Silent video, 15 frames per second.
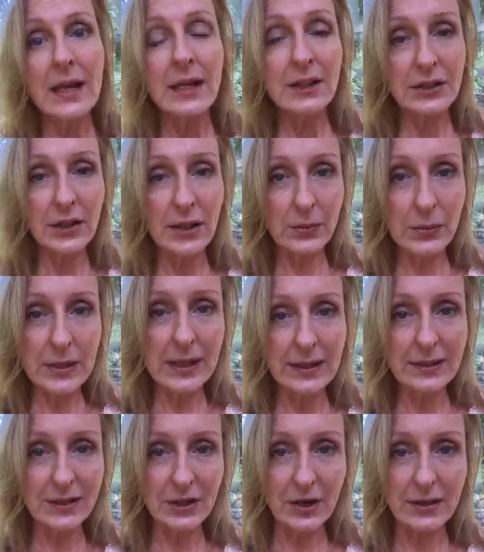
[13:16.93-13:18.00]
so that we
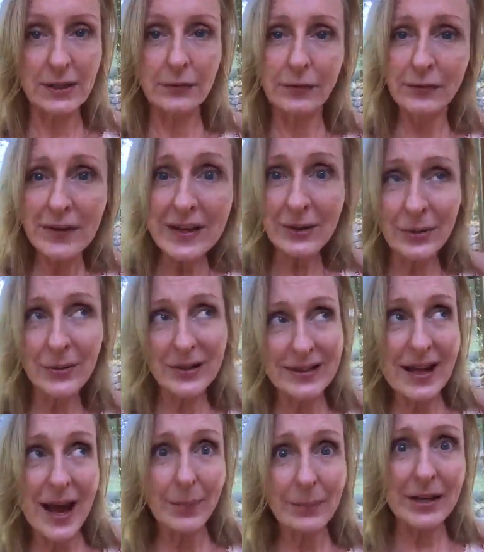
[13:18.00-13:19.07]
can start to feel what's
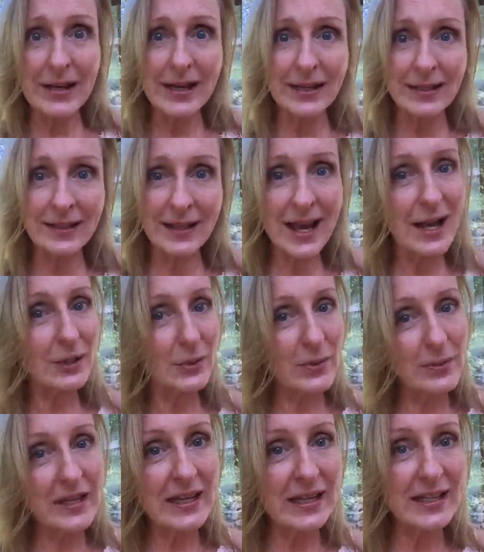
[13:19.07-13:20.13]
happening as we
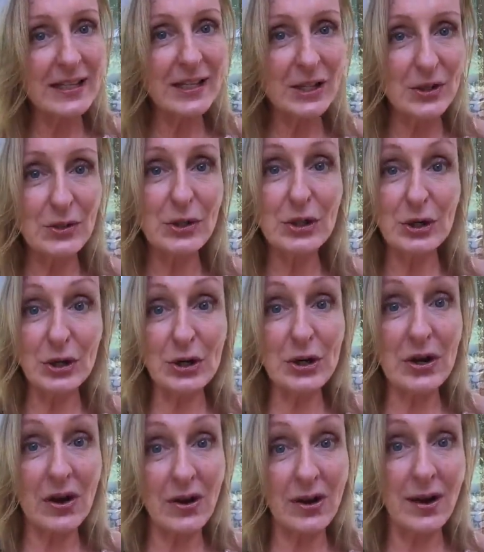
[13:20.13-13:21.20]
begin to
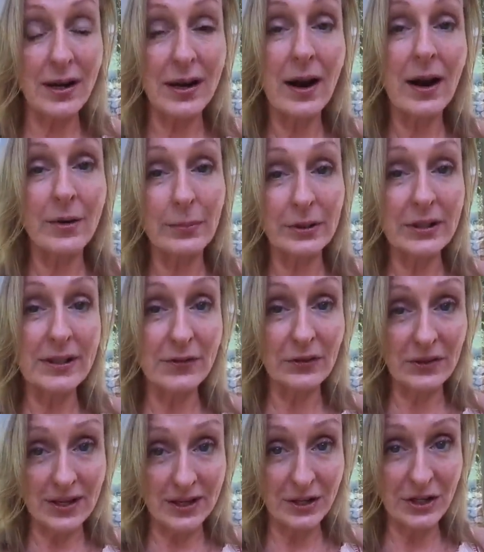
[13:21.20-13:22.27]
turn on our
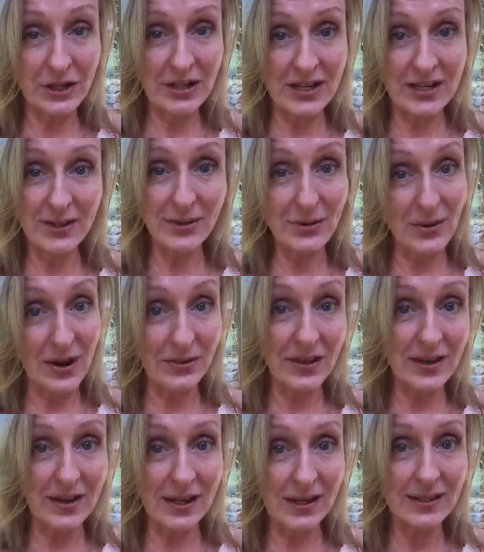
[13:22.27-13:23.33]
blissful energy throughout
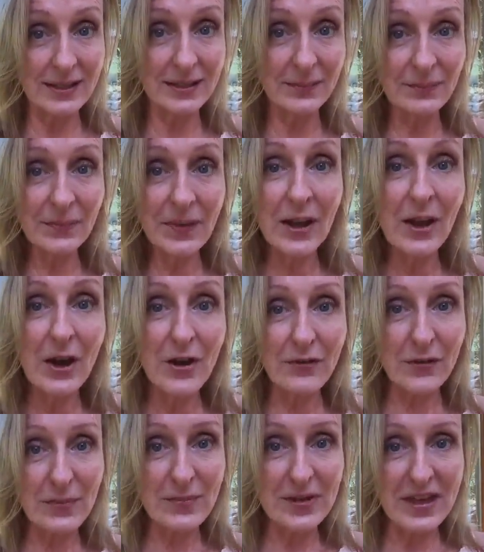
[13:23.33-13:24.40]
the night.
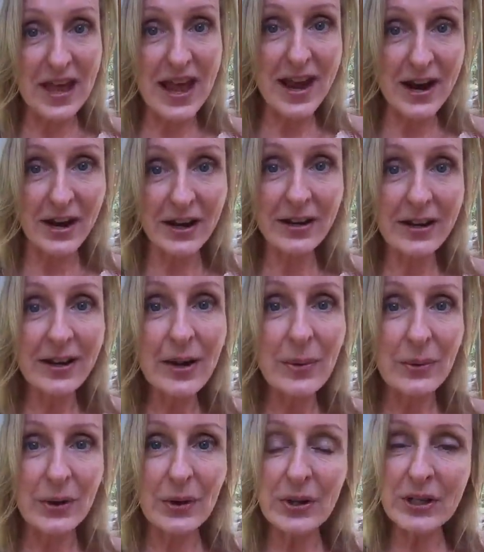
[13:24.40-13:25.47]
From there,
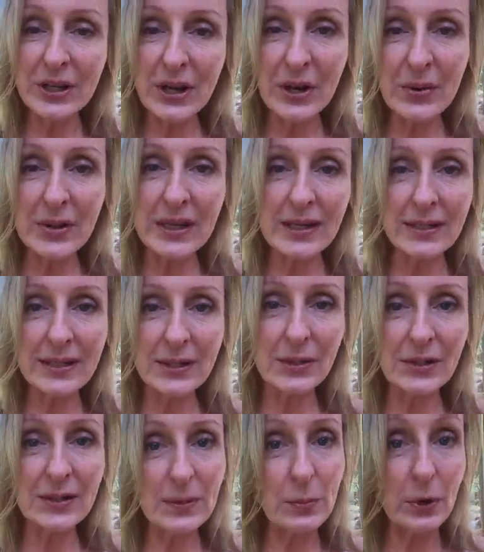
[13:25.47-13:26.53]
we're going to go into
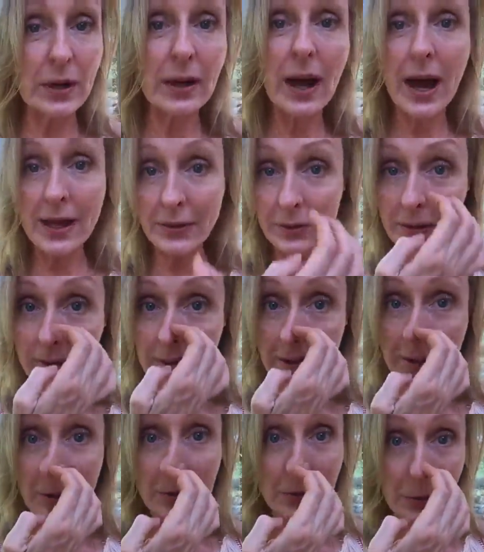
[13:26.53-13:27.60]
some work either
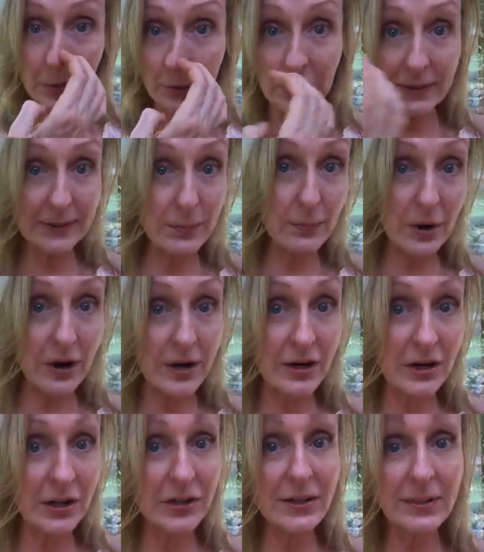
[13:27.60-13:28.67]
alone or with some
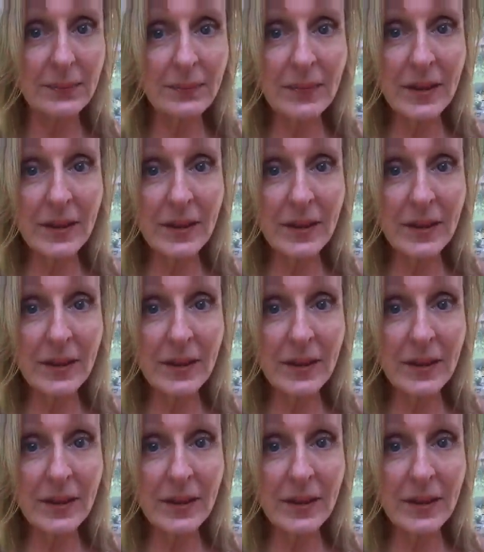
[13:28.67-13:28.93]
partners,